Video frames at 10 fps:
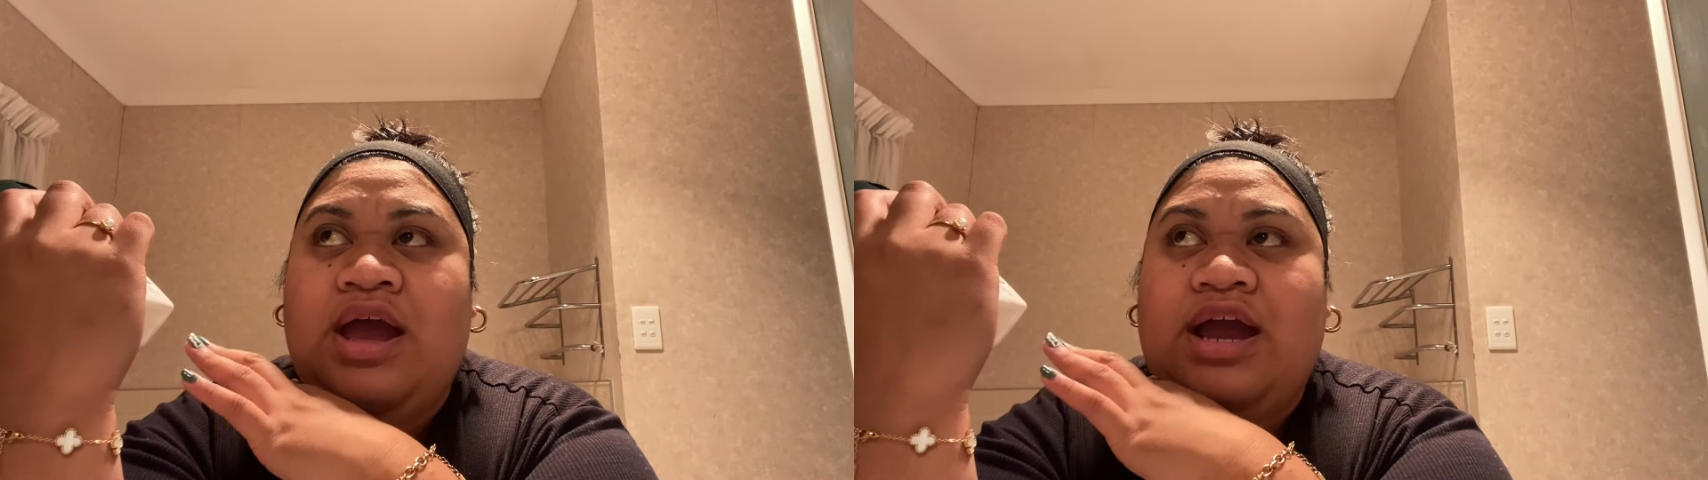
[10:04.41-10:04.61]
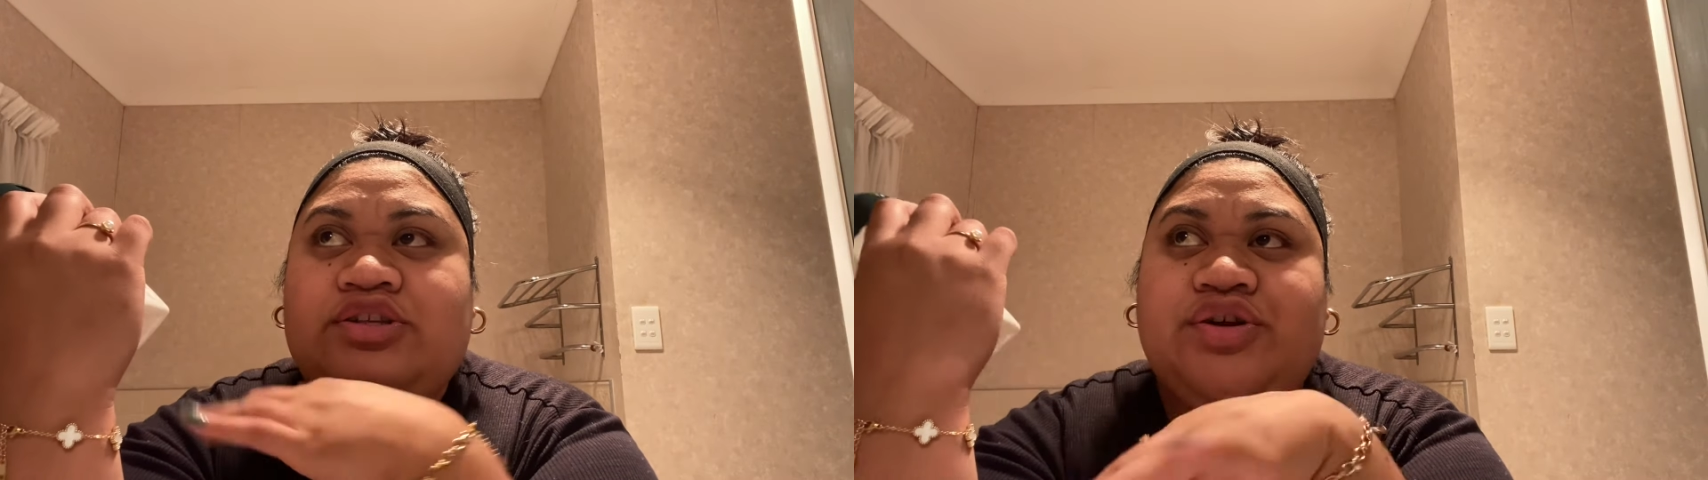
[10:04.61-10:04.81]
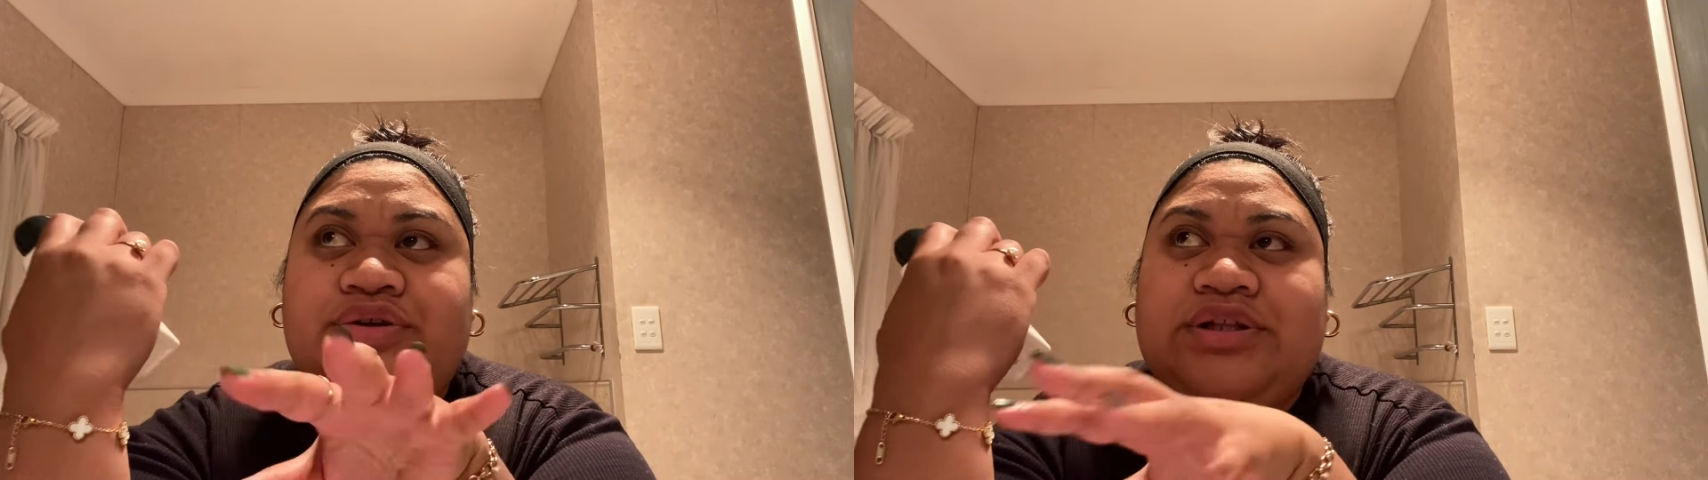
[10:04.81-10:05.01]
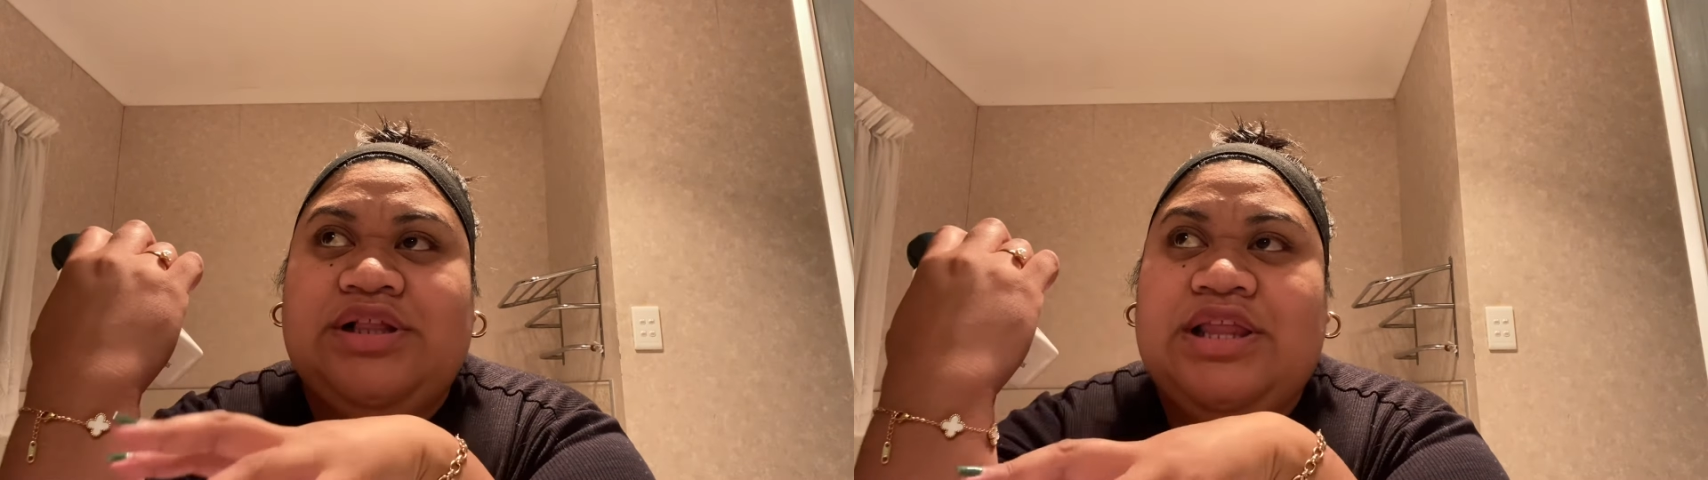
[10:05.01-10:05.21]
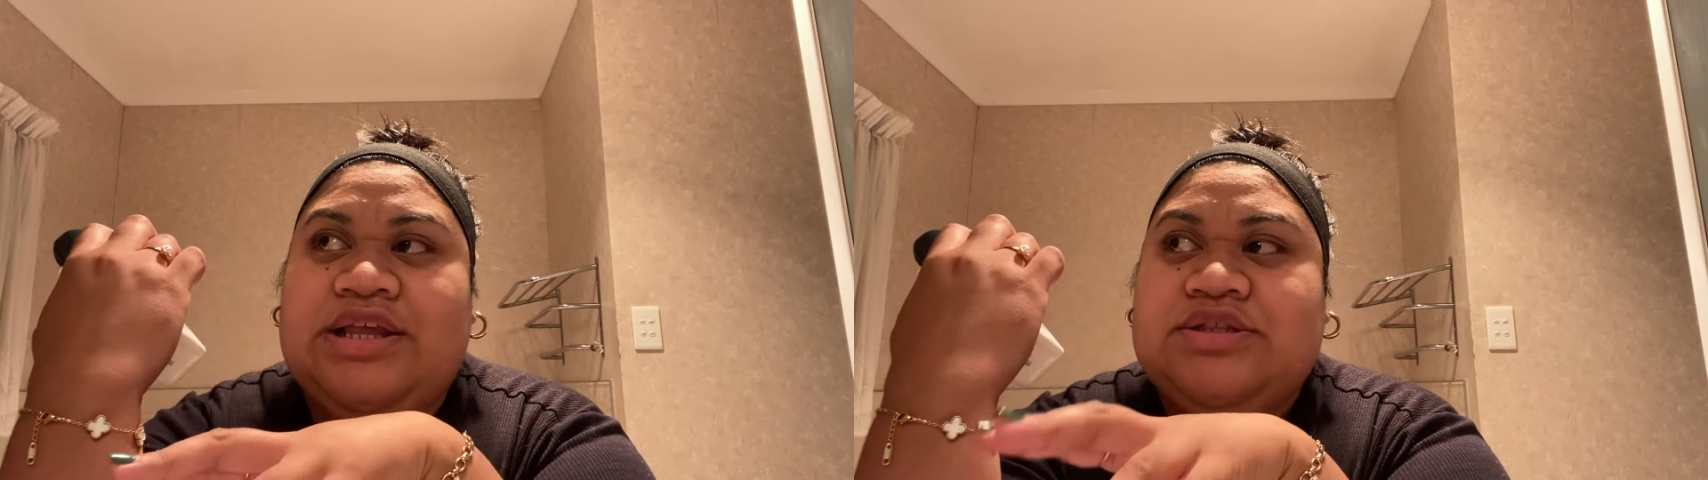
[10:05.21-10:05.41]
I don't
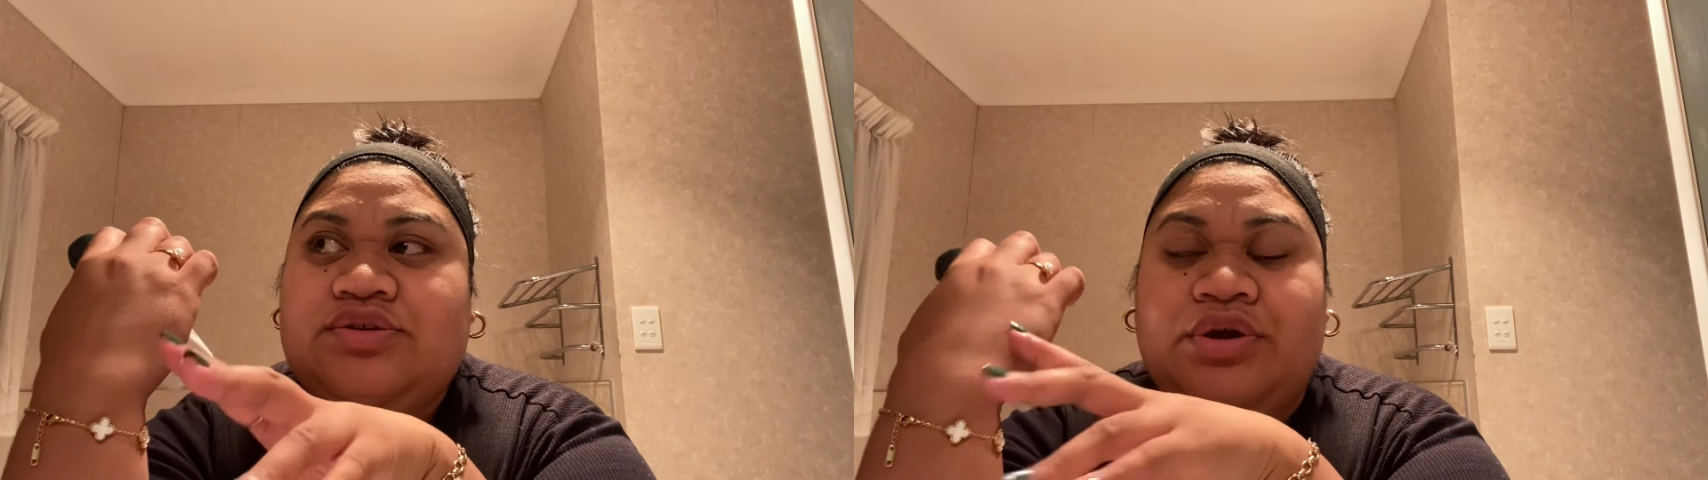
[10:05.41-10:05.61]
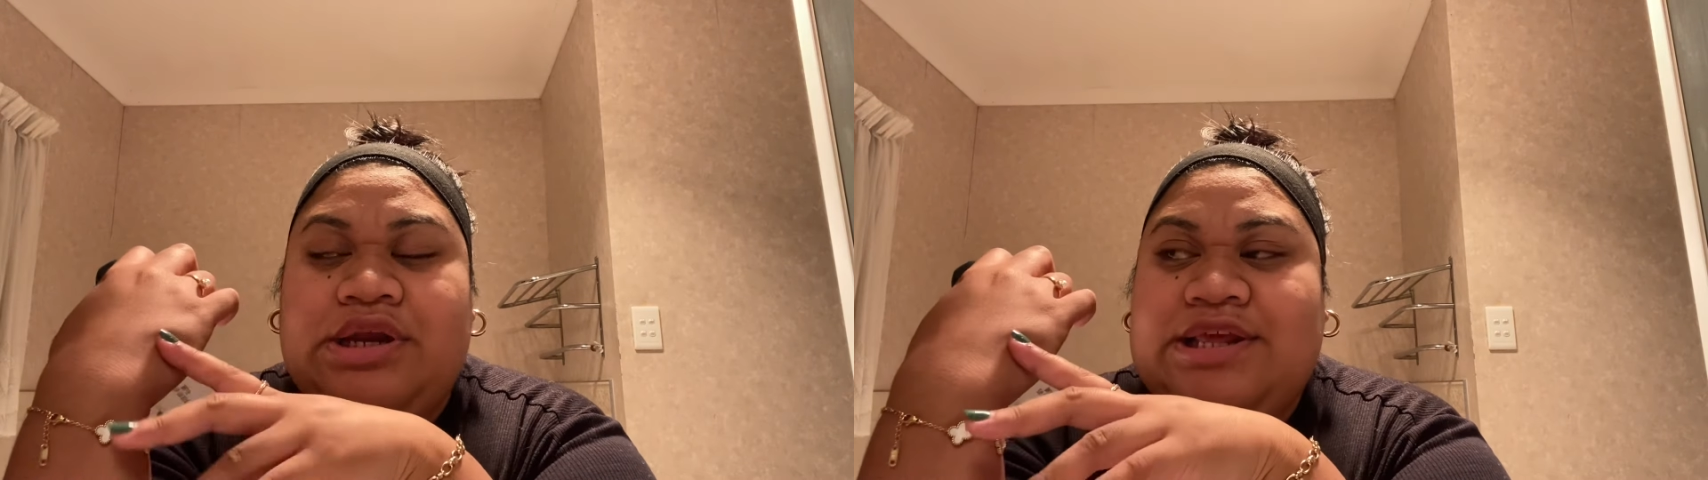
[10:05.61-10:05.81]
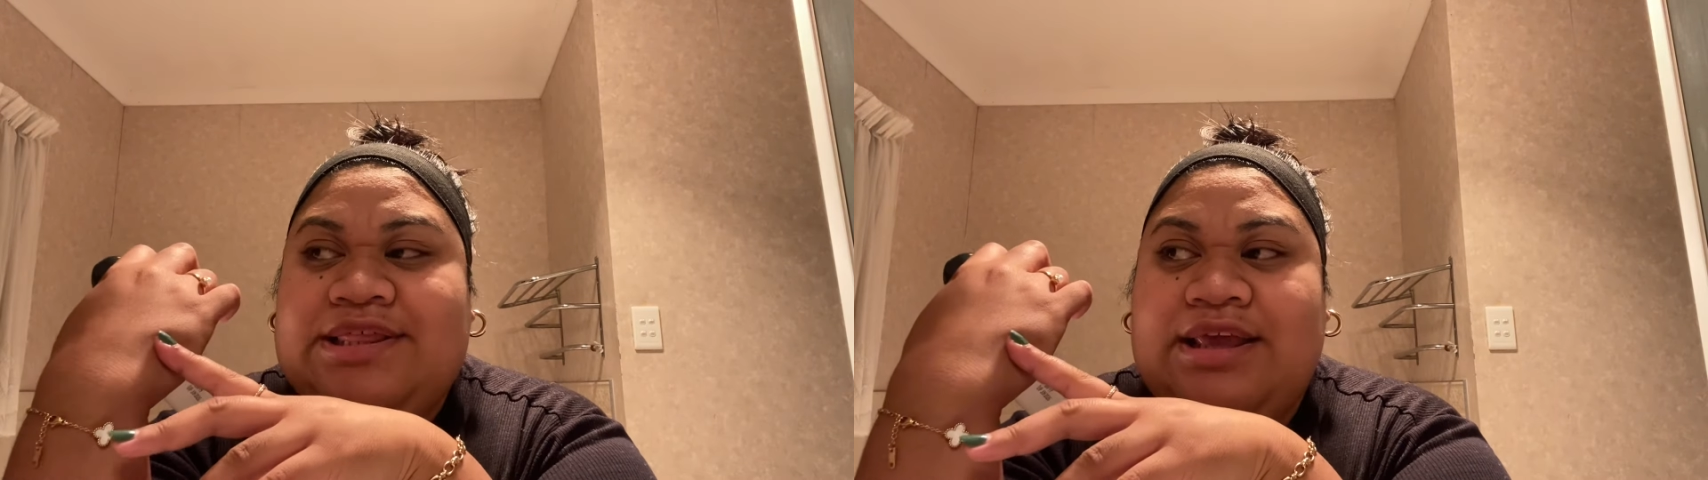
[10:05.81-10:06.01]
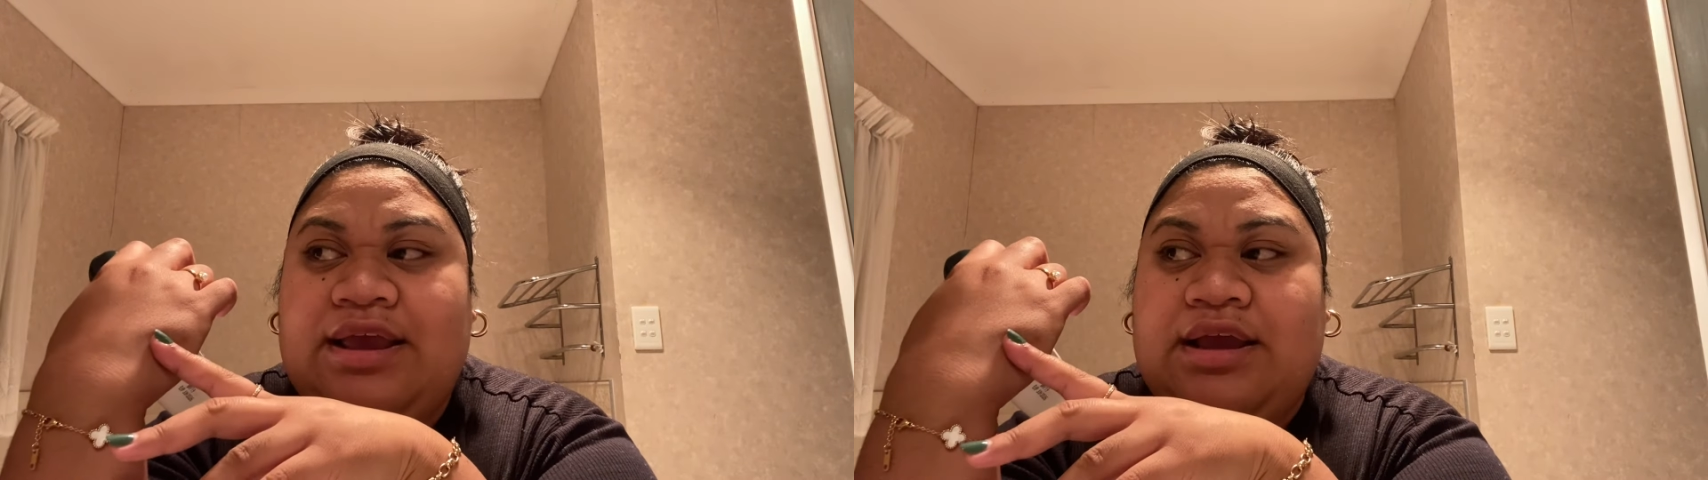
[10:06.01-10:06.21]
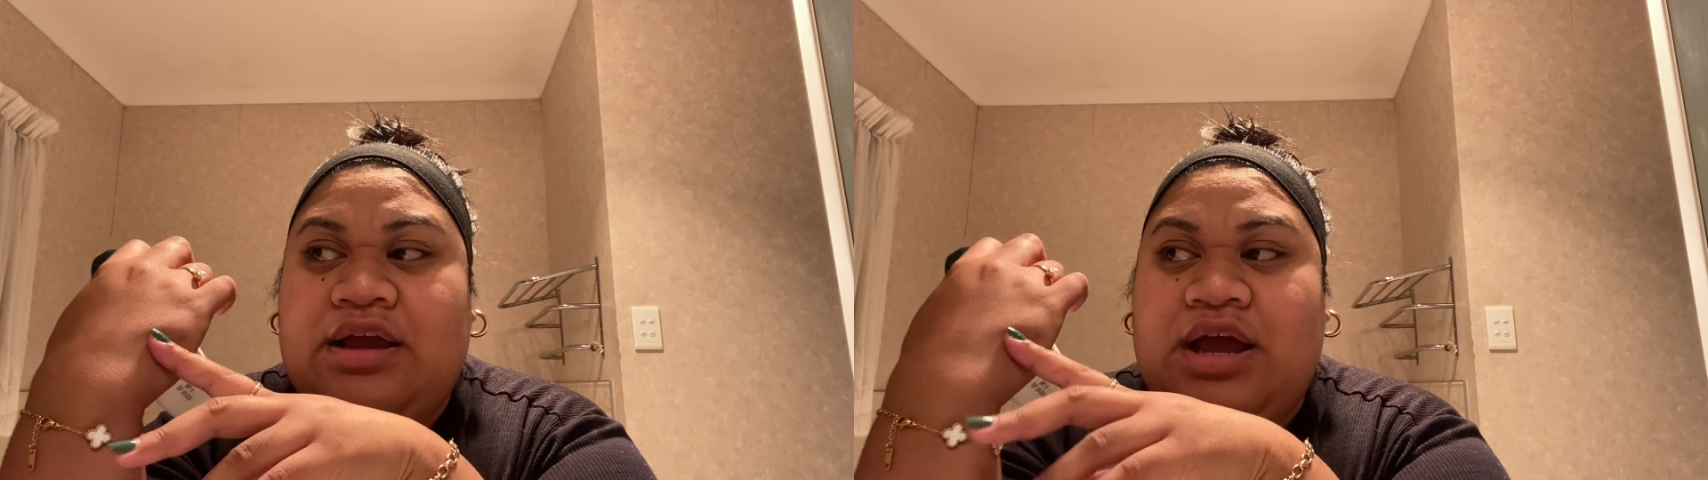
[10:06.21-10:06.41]
cleanse or anything.